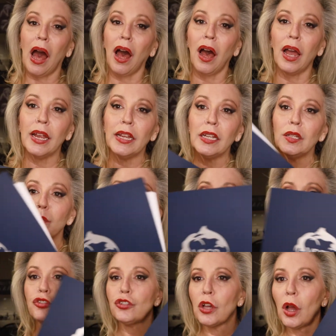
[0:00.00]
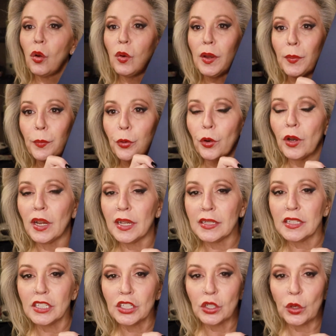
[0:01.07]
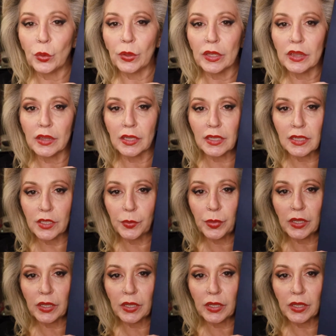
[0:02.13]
I am so impressed with these